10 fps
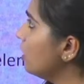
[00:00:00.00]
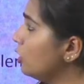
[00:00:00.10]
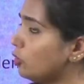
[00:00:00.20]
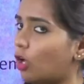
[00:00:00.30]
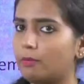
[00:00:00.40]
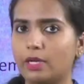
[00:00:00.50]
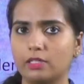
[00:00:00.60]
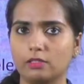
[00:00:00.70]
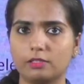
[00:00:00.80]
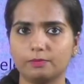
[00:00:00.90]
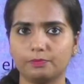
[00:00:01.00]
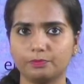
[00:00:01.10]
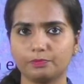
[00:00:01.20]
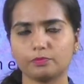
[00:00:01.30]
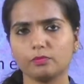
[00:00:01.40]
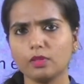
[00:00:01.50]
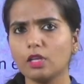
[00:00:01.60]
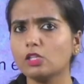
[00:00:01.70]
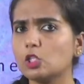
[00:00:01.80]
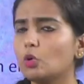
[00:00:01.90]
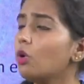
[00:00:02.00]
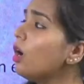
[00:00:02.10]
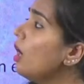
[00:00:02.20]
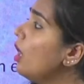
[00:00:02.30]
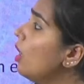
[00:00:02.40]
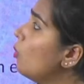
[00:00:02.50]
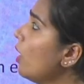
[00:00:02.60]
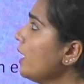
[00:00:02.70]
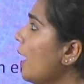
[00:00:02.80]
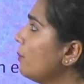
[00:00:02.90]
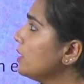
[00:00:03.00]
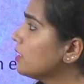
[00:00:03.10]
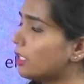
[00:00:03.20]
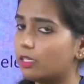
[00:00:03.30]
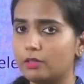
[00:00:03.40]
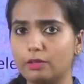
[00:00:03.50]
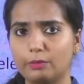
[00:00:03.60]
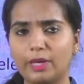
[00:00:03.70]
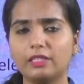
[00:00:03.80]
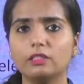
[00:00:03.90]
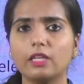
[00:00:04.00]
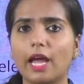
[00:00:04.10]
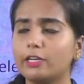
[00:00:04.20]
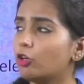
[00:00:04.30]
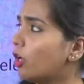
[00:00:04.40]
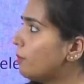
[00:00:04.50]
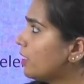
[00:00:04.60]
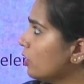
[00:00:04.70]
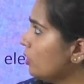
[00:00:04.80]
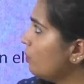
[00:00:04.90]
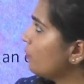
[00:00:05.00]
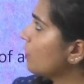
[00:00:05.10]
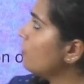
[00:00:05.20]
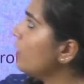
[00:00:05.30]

non-metals. So what happens here? Metal and non-metal, when